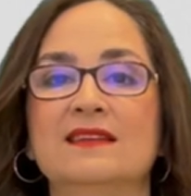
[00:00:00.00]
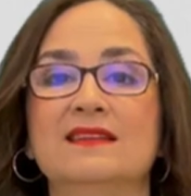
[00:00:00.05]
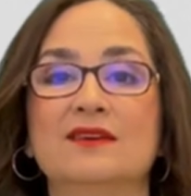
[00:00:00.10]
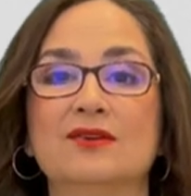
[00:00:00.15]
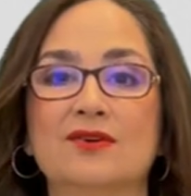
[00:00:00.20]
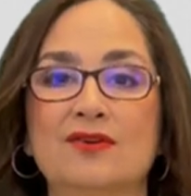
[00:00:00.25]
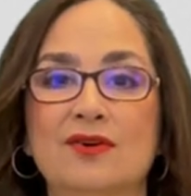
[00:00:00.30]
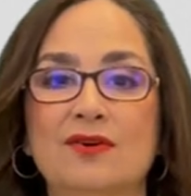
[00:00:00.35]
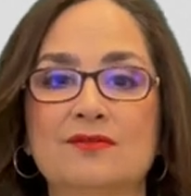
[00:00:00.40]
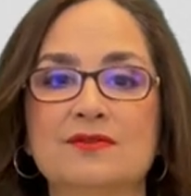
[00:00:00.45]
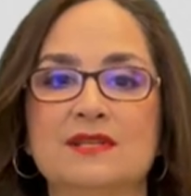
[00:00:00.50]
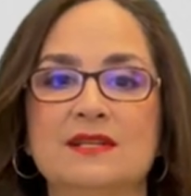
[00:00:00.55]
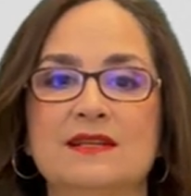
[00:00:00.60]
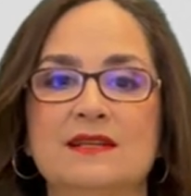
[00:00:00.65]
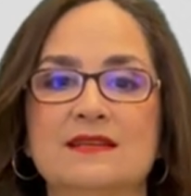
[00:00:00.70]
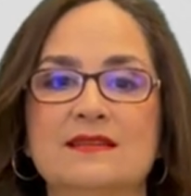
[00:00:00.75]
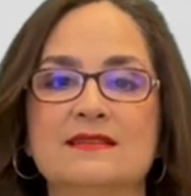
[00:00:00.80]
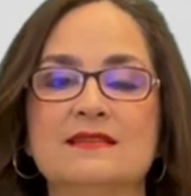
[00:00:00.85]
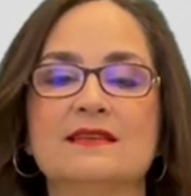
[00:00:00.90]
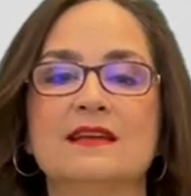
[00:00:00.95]
The code
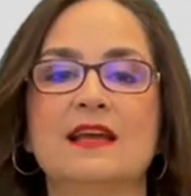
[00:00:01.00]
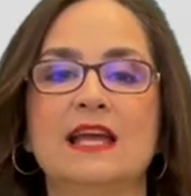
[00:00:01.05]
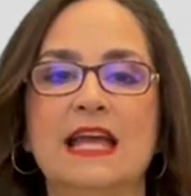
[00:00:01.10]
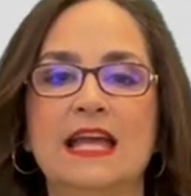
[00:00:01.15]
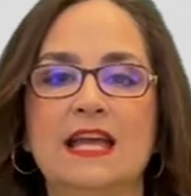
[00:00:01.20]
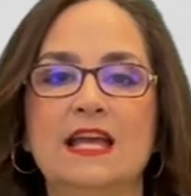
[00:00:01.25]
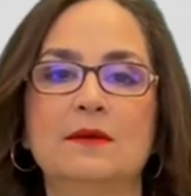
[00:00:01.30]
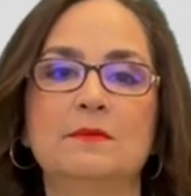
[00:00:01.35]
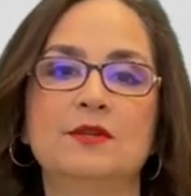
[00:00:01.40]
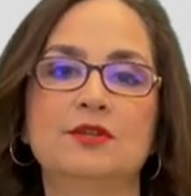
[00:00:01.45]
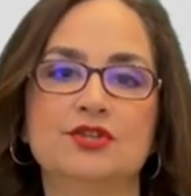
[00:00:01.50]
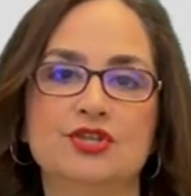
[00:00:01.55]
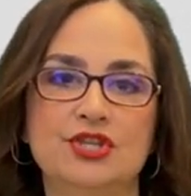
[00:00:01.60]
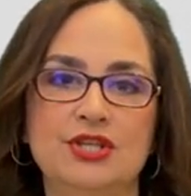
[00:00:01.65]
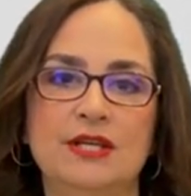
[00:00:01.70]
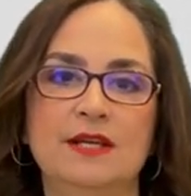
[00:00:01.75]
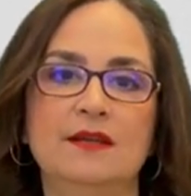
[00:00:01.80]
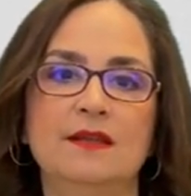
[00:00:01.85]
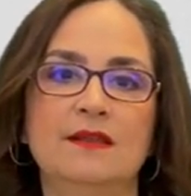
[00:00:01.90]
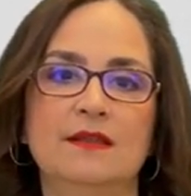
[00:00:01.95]
is
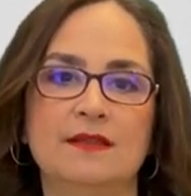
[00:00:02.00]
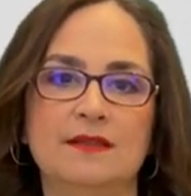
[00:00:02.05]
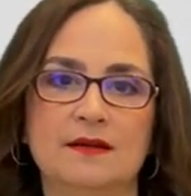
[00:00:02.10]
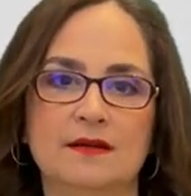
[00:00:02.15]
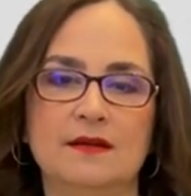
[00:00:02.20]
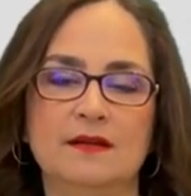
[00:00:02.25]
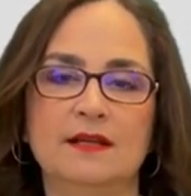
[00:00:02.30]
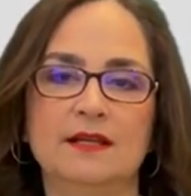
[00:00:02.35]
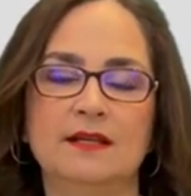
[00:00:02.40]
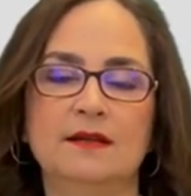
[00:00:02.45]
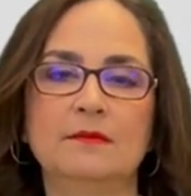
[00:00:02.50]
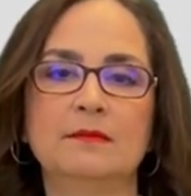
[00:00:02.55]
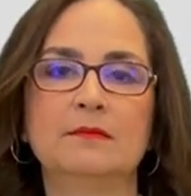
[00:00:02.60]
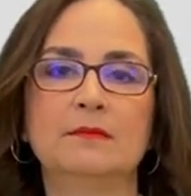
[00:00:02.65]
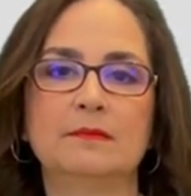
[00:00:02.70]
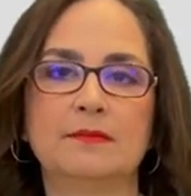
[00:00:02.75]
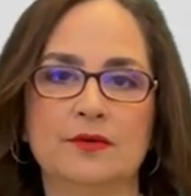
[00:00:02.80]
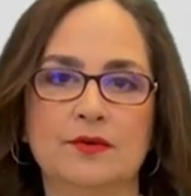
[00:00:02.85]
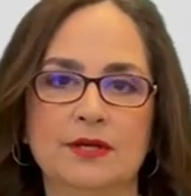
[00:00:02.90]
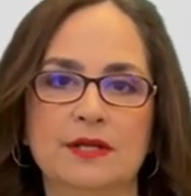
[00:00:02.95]

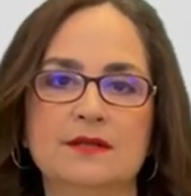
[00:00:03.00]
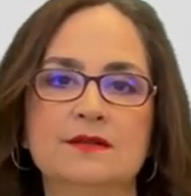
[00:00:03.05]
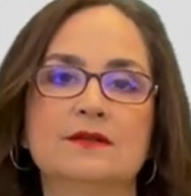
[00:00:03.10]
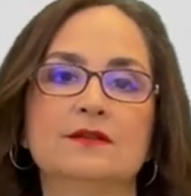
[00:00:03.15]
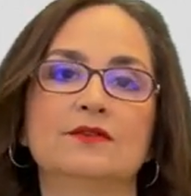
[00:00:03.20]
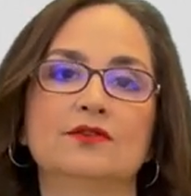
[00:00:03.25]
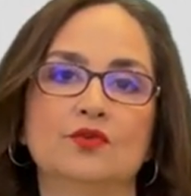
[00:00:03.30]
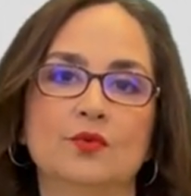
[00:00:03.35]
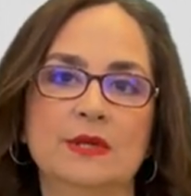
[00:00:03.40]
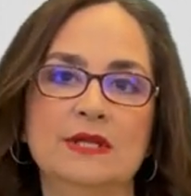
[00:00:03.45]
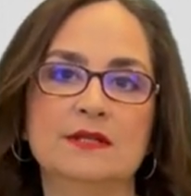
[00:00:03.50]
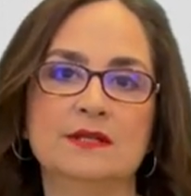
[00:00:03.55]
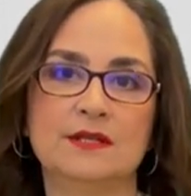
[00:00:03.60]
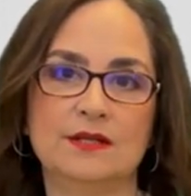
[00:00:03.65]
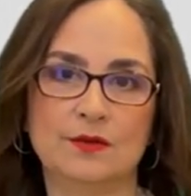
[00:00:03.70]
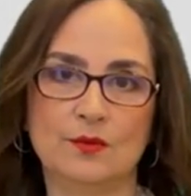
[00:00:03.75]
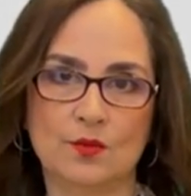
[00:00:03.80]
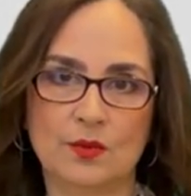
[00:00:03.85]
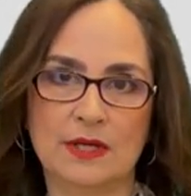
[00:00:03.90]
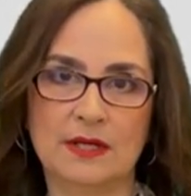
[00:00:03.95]

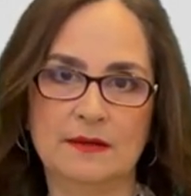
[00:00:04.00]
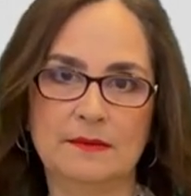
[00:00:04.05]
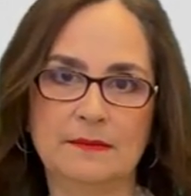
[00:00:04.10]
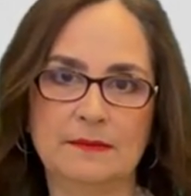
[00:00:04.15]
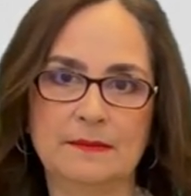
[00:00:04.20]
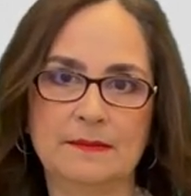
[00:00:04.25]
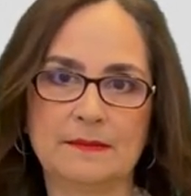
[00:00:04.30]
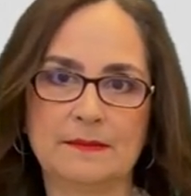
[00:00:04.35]
MG30.21.